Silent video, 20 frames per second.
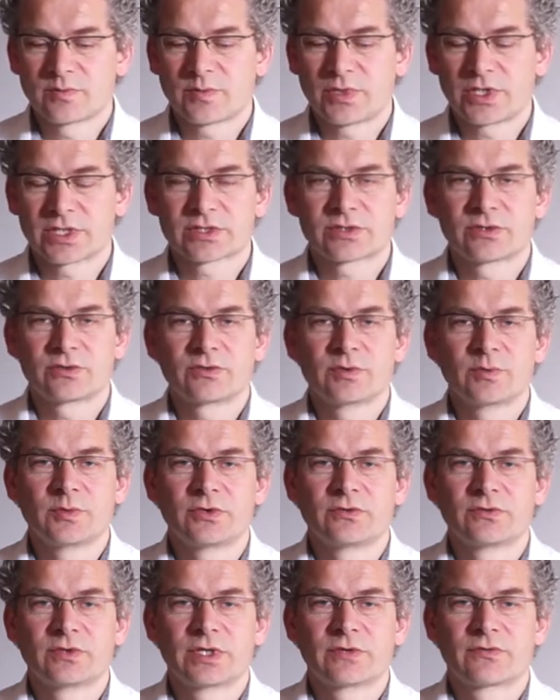particle
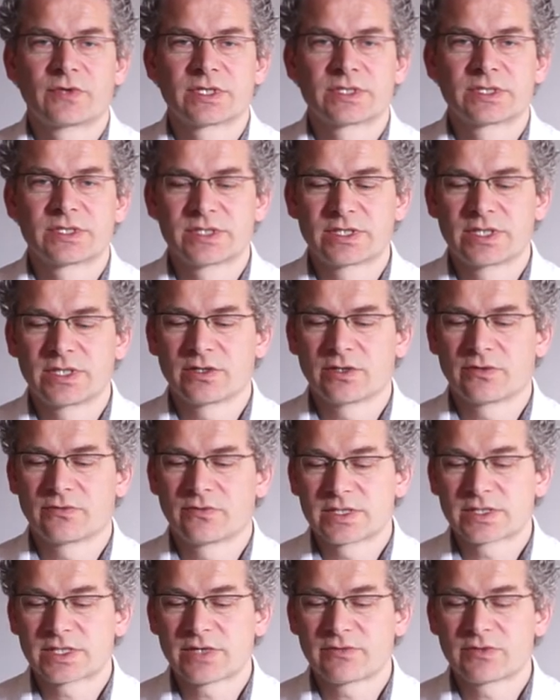removal efficiency of
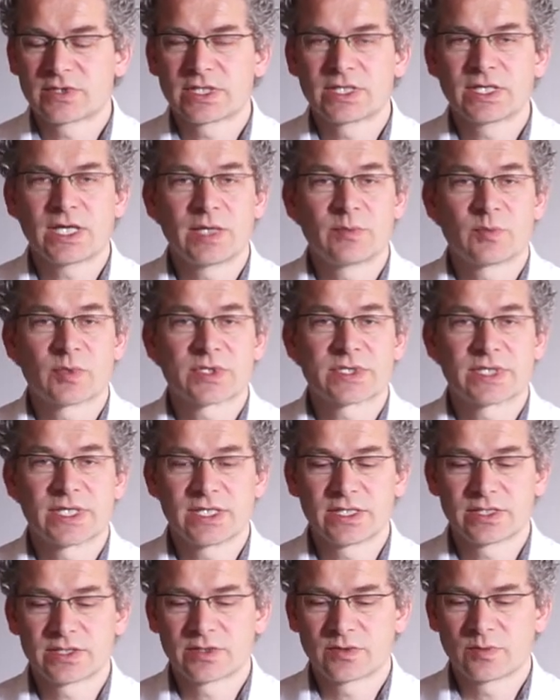
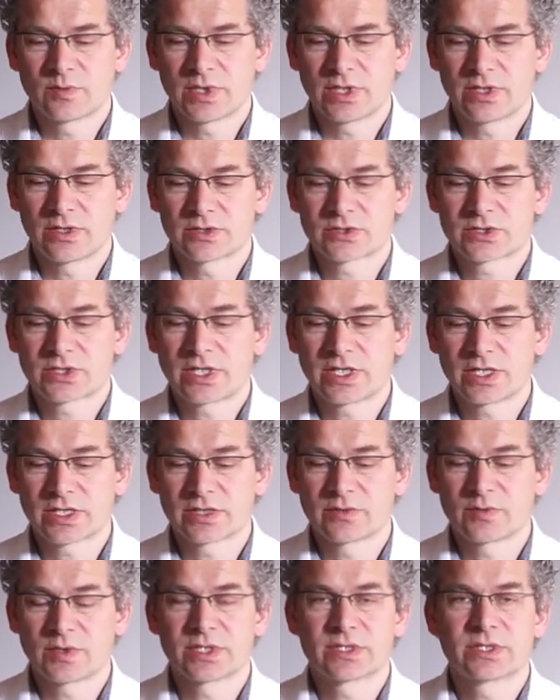79%, while our target
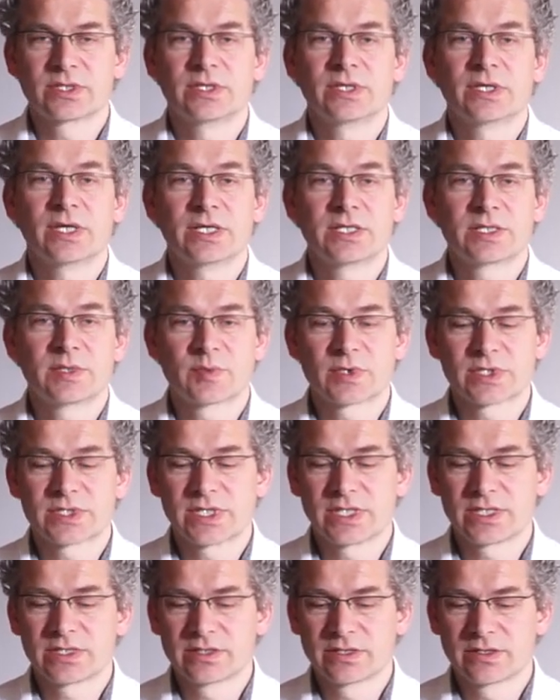was
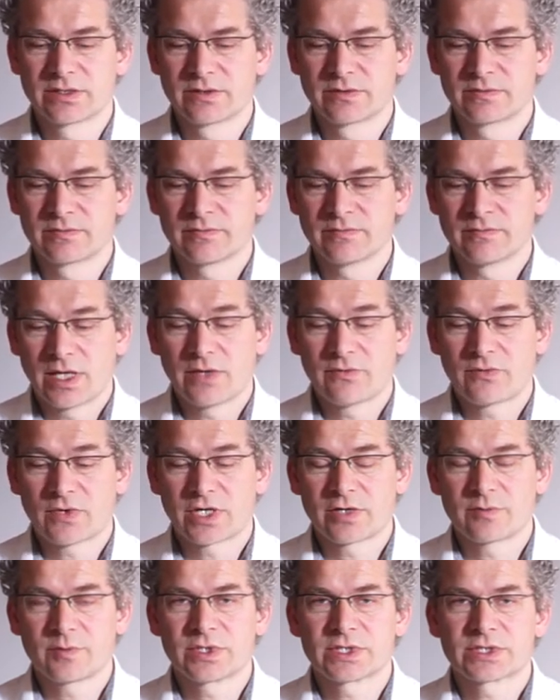90%.
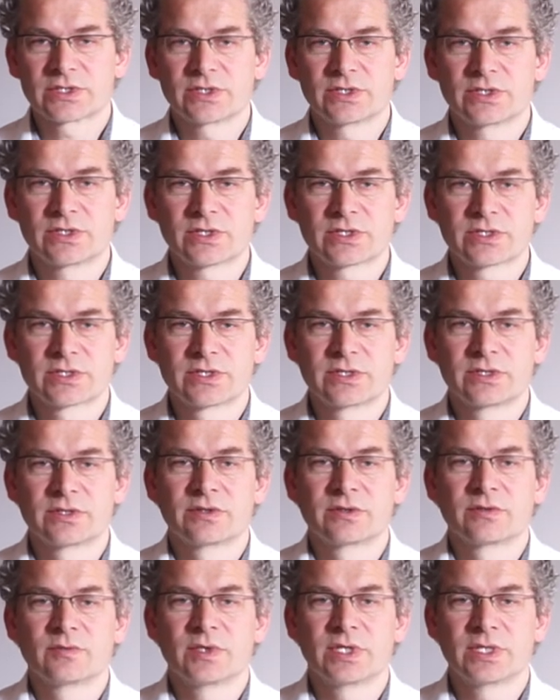Environmental dust,
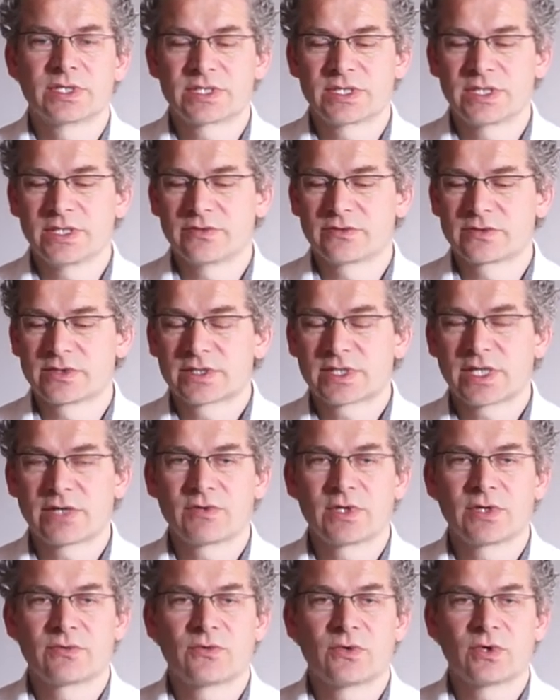we achieved
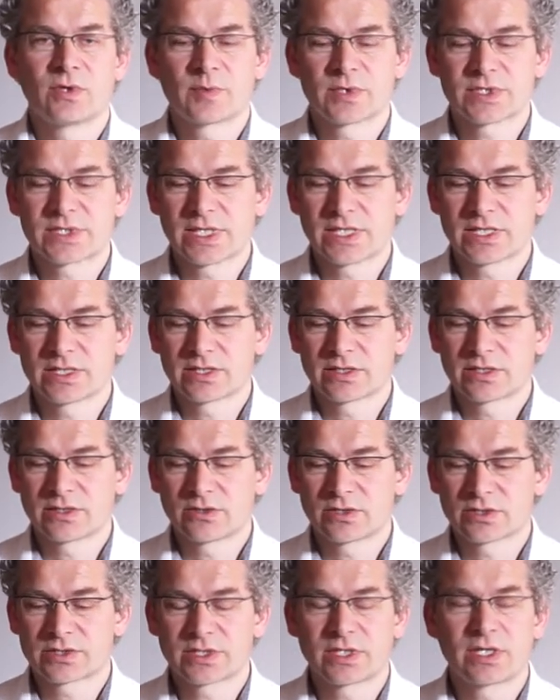74%,
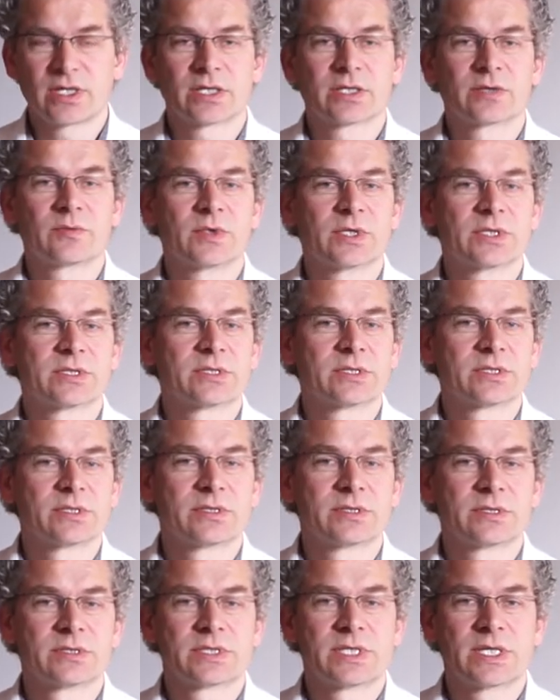our target was
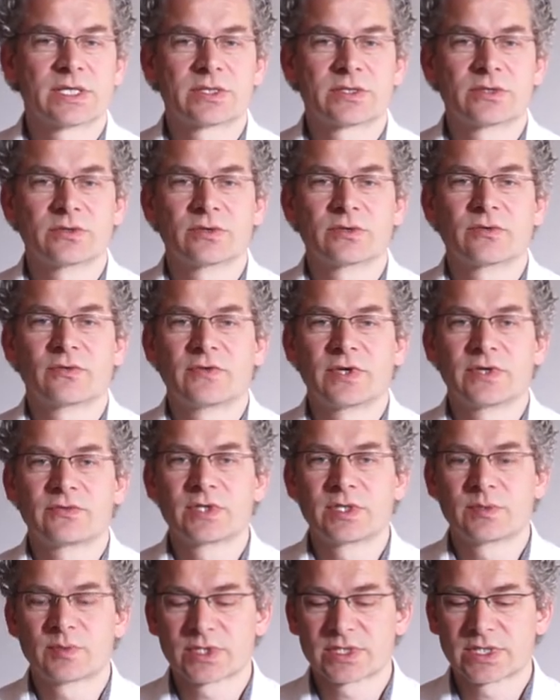set to
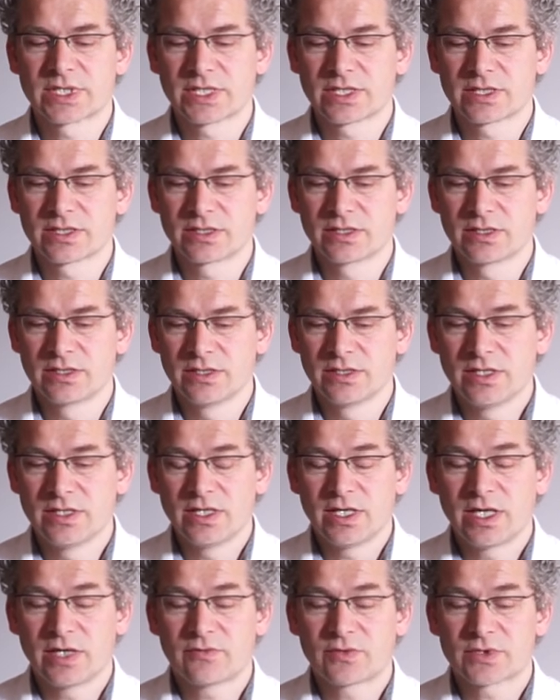50%.
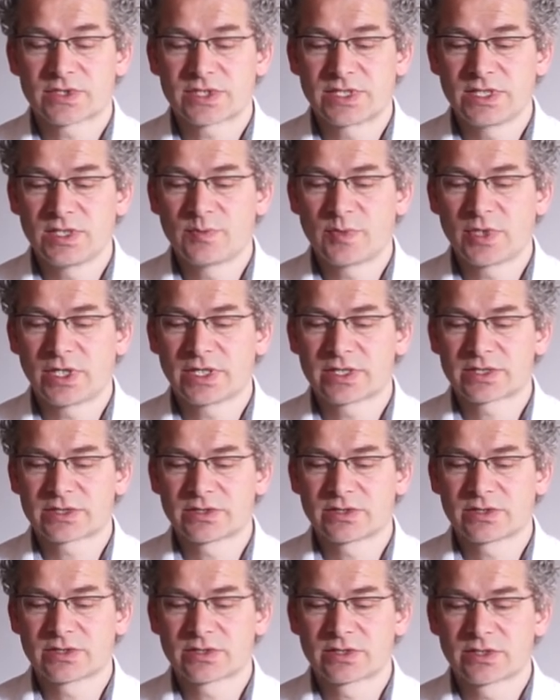And for steel
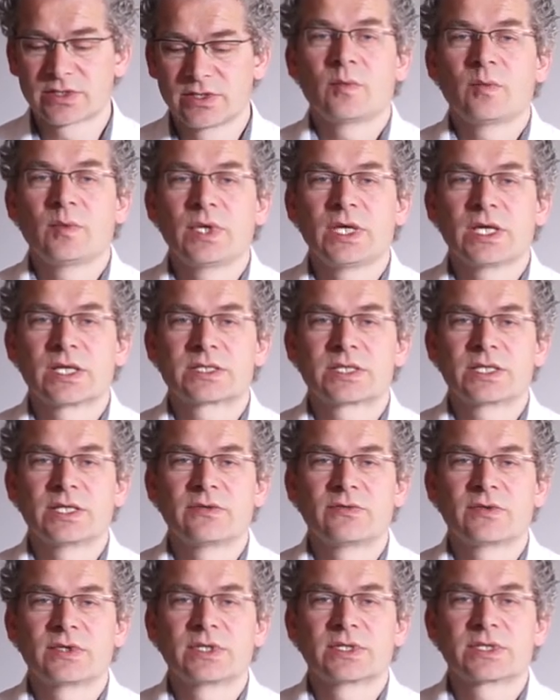particles, we
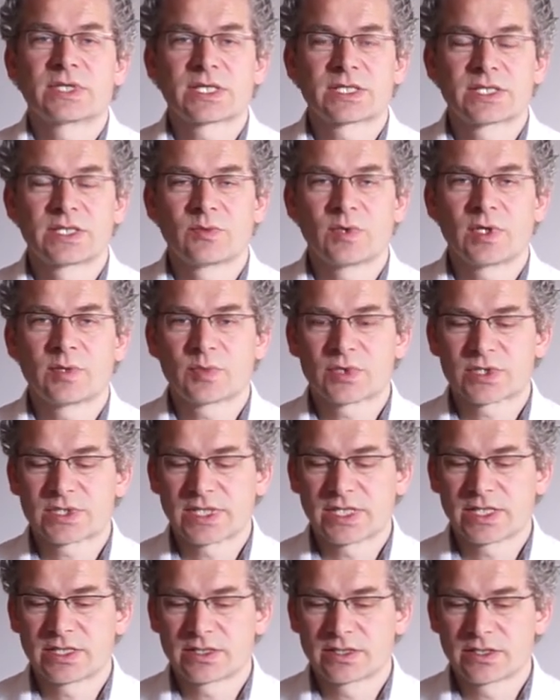achieved
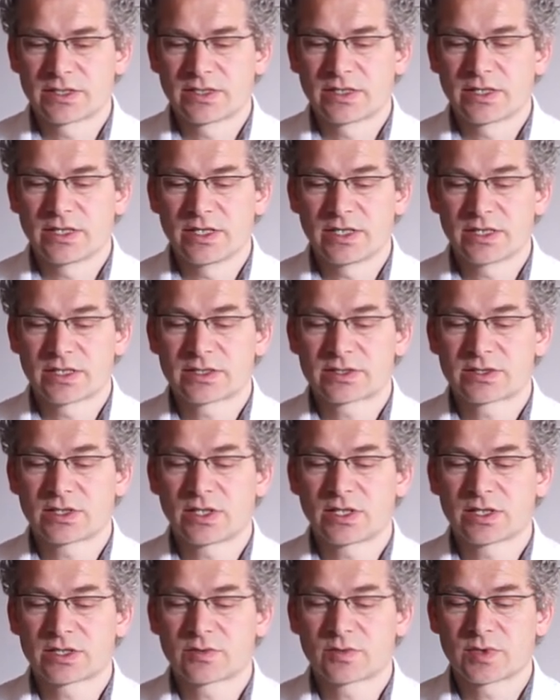61%. Here the
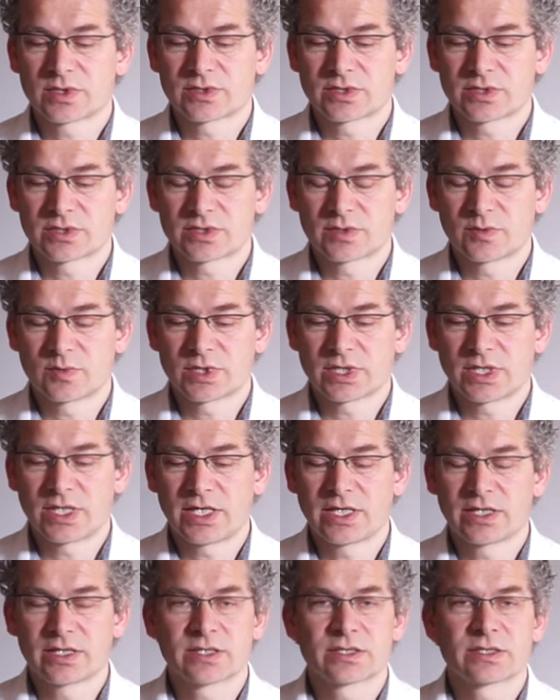target was somewhat
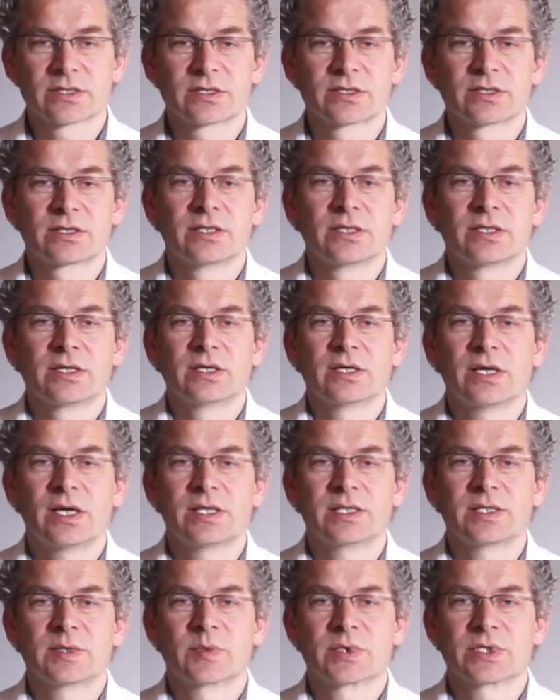higher,
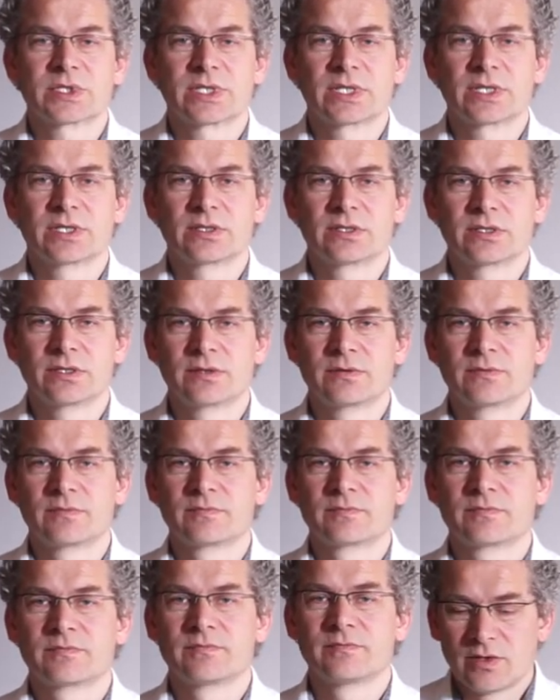90%.
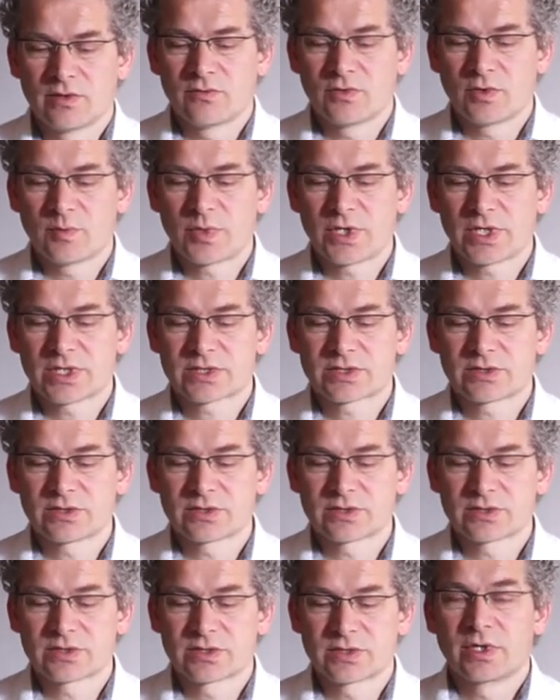For
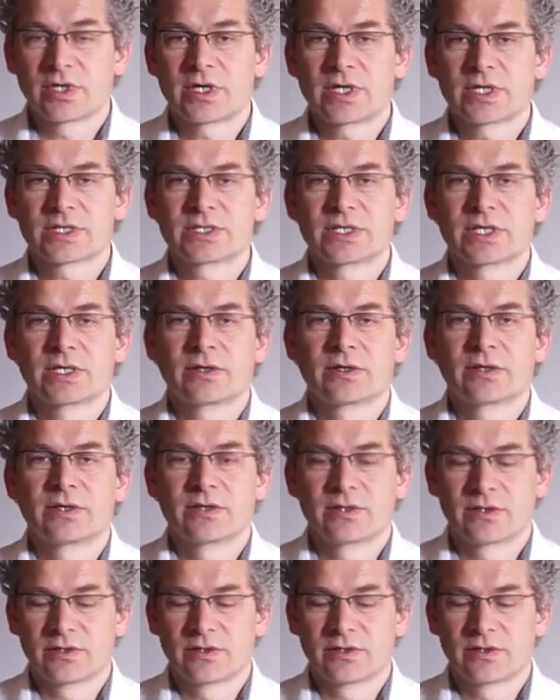particles larger than